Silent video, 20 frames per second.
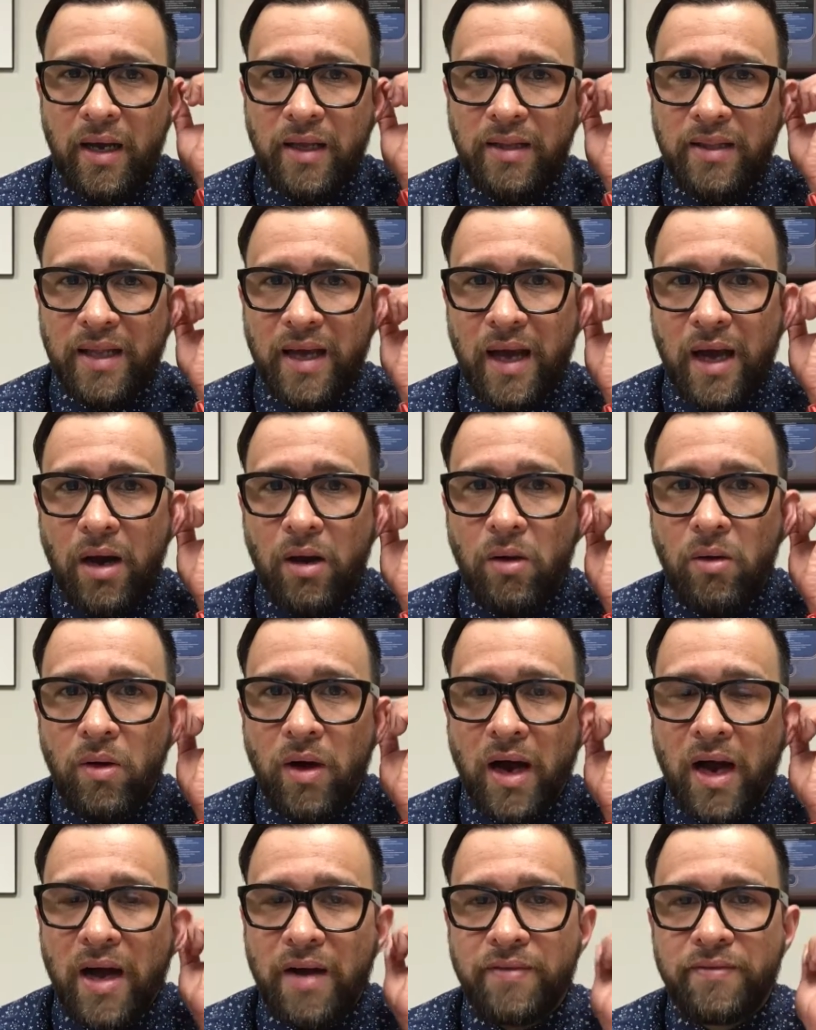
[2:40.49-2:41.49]
Now
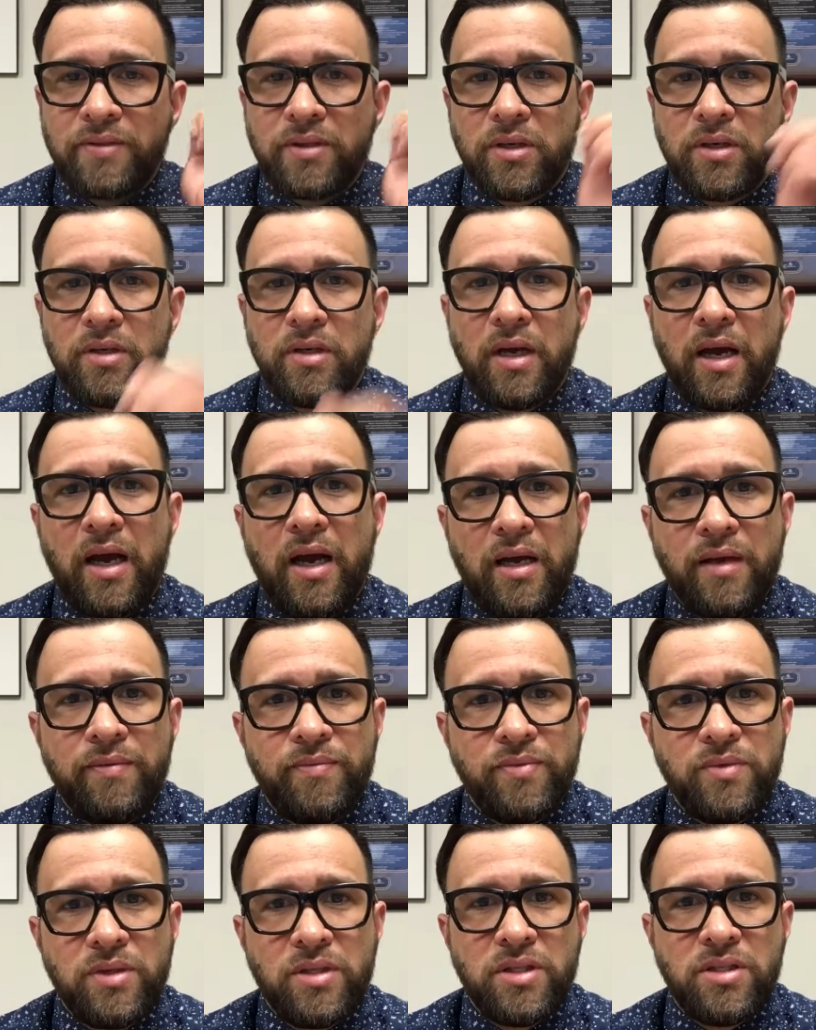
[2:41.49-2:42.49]
after
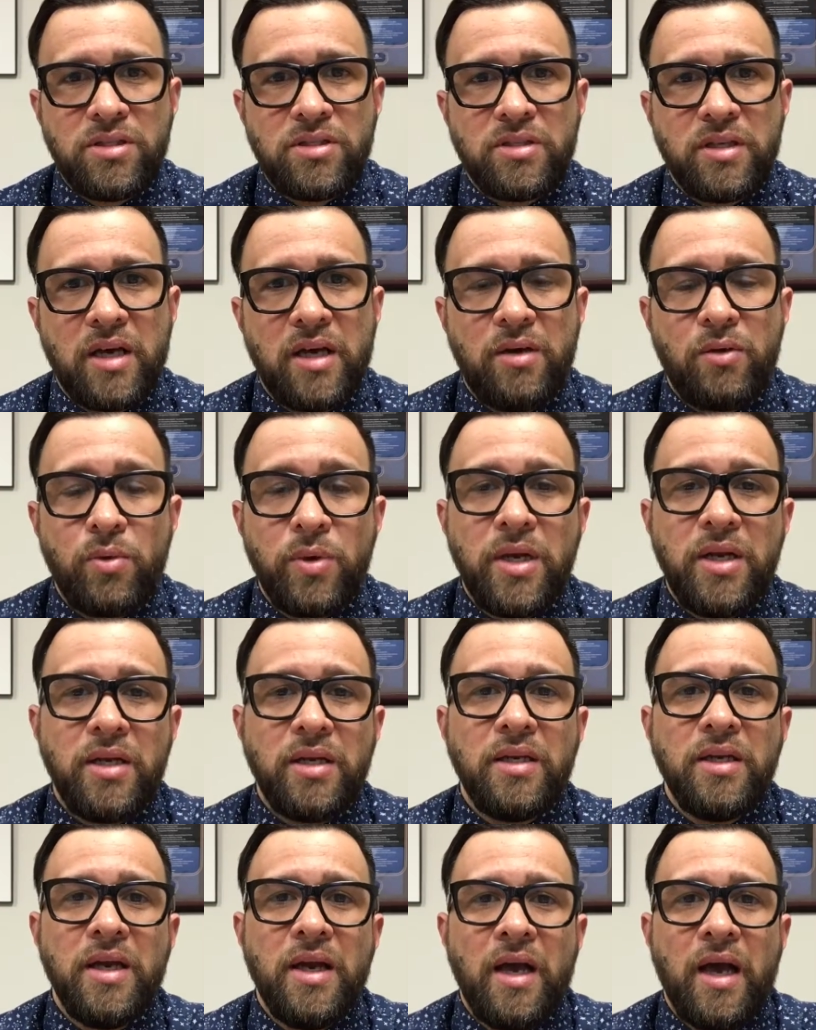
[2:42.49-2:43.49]
this
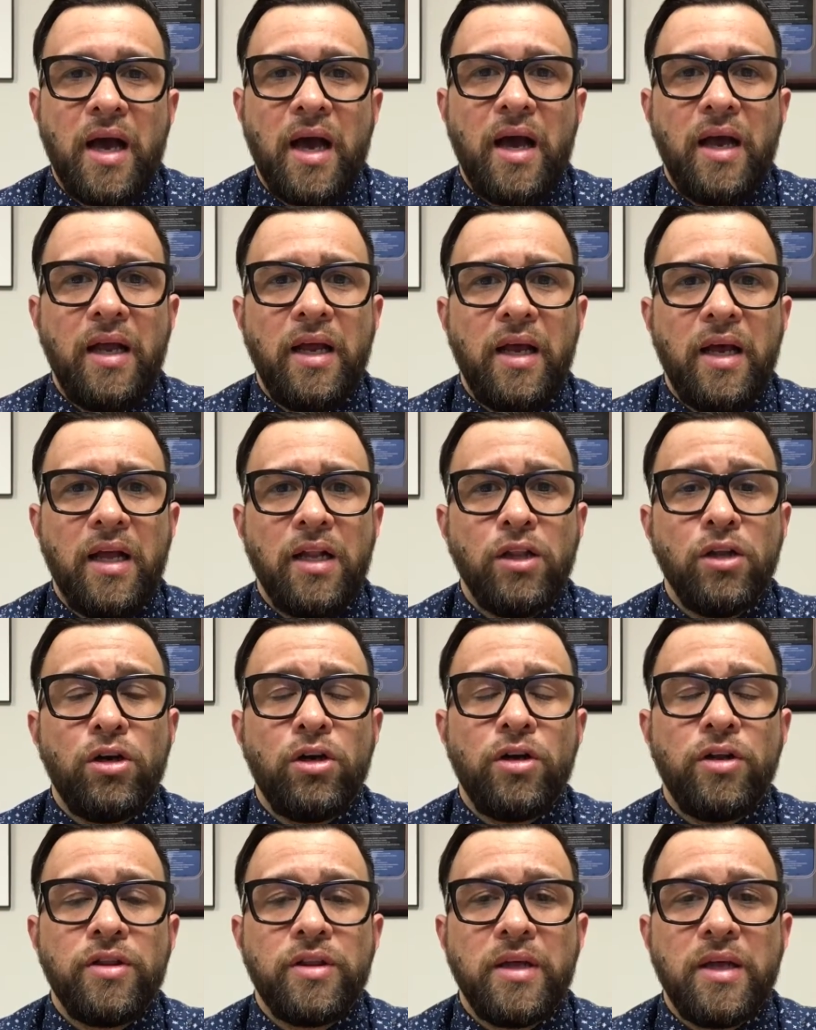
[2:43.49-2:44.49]
reading, I
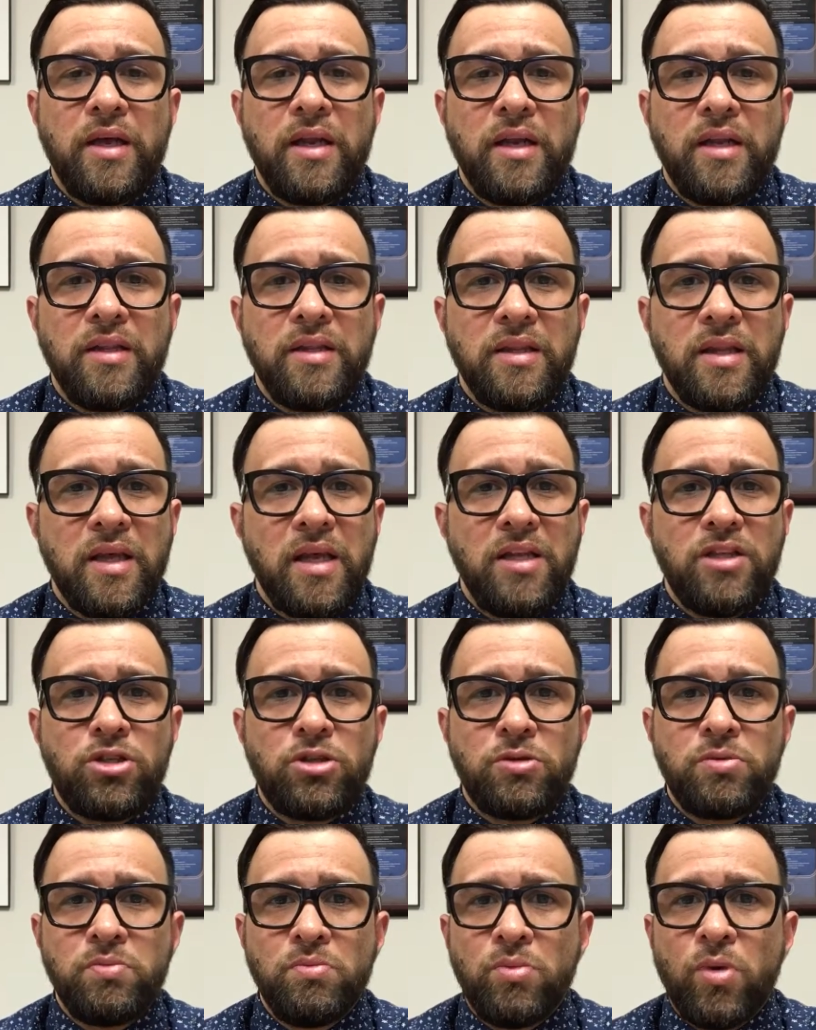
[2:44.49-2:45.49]
learned that
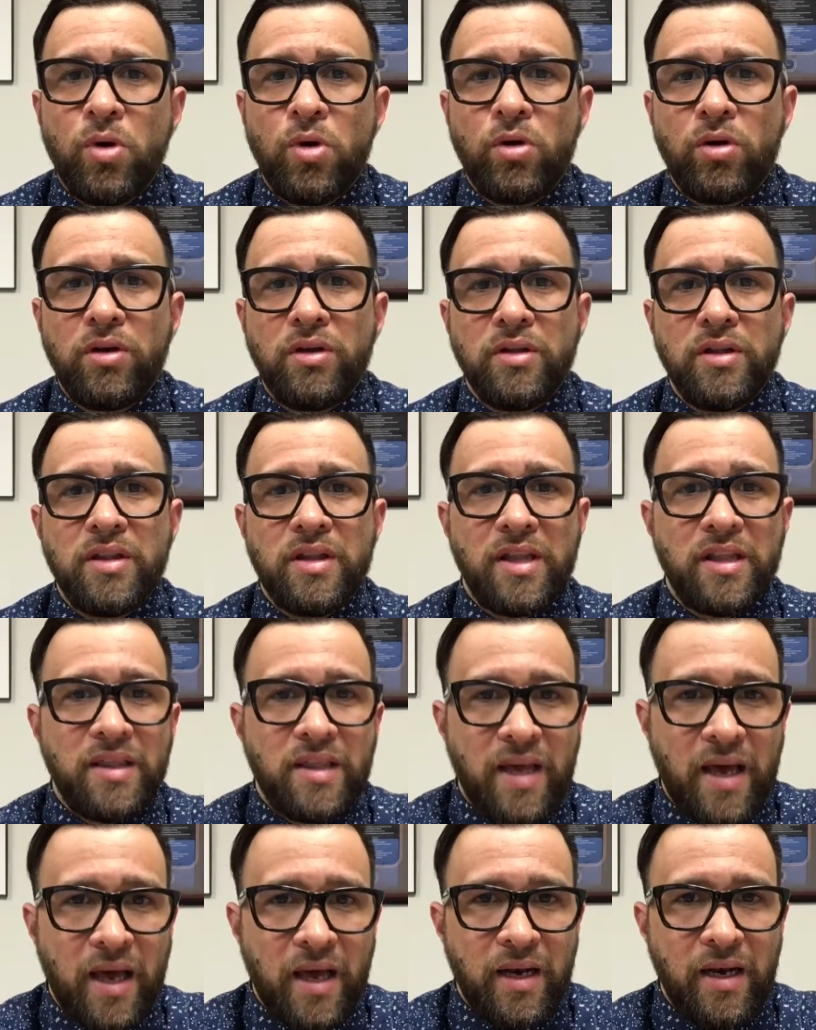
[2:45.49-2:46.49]
it's more than
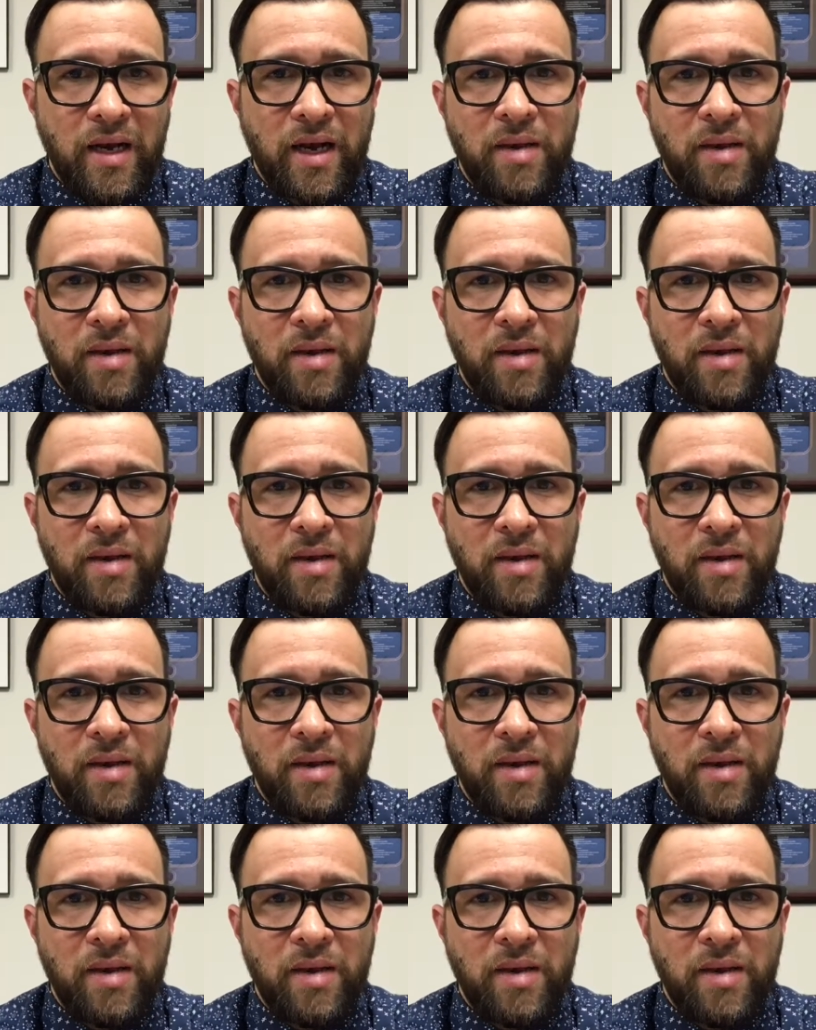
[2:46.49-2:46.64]
that.